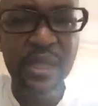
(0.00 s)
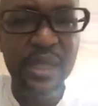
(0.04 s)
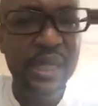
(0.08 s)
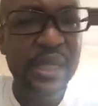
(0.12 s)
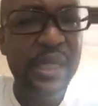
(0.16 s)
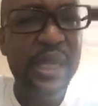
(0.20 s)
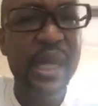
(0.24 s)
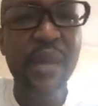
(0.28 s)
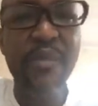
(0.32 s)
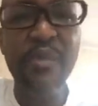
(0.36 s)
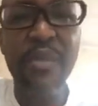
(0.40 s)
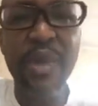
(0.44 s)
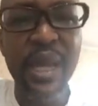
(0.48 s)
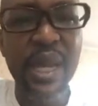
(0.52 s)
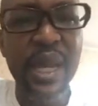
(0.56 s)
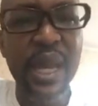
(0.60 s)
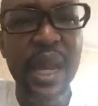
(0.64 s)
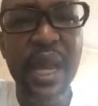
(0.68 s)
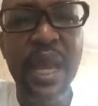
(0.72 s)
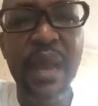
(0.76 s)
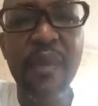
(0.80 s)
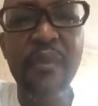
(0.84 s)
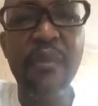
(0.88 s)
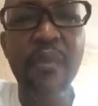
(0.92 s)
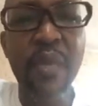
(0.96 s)
This can be
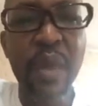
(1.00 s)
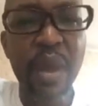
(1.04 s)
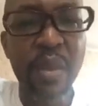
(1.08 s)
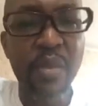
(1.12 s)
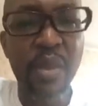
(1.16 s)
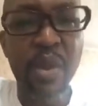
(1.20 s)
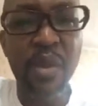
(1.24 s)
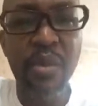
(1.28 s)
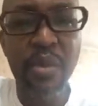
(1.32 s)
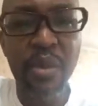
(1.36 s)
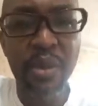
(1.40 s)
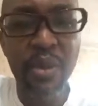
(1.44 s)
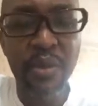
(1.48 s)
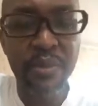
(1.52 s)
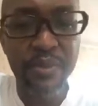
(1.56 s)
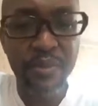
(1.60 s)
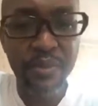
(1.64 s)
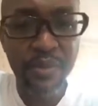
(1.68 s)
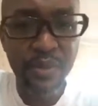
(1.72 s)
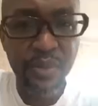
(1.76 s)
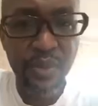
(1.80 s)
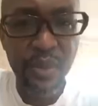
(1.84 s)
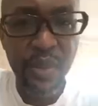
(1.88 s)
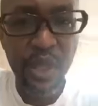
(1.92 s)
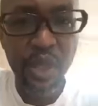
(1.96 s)
like a memorable
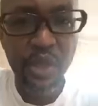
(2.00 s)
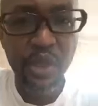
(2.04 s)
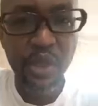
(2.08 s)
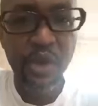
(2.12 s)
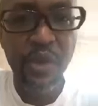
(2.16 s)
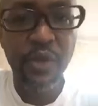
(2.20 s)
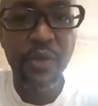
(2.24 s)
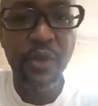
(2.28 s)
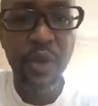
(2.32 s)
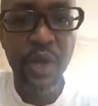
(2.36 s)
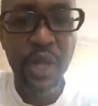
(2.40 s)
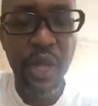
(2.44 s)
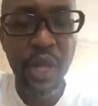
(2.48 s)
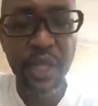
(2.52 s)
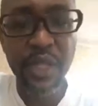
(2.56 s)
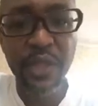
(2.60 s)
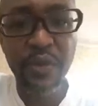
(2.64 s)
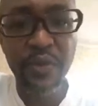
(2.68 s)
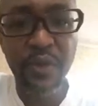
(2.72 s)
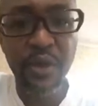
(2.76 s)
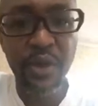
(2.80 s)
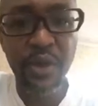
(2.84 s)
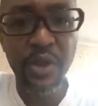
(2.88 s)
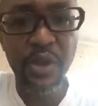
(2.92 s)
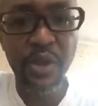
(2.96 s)
sort of
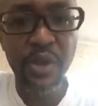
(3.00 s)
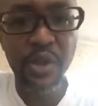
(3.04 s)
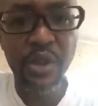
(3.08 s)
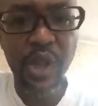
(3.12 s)
occasion for you.